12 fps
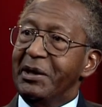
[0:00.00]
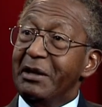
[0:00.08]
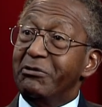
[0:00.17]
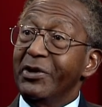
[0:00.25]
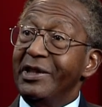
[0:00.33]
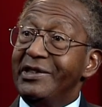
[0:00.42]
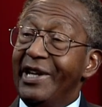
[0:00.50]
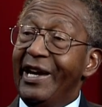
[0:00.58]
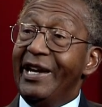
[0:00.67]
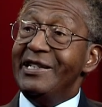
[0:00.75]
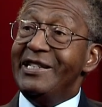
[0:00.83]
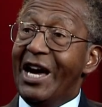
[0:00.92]
every
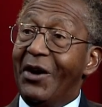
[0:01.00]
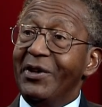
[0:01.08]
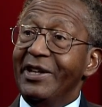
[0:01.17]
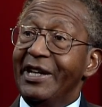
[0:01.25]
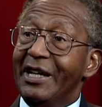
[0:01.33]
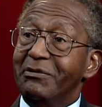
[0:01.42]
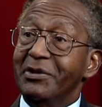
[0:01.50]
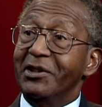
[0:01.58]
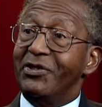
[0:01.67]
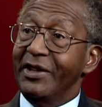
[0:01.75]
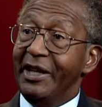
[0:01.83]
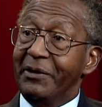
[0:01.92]
day doubting
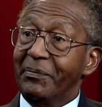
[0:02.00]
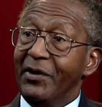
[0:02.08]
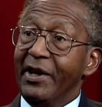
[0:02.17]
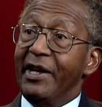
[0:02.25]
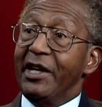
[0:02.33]
everything,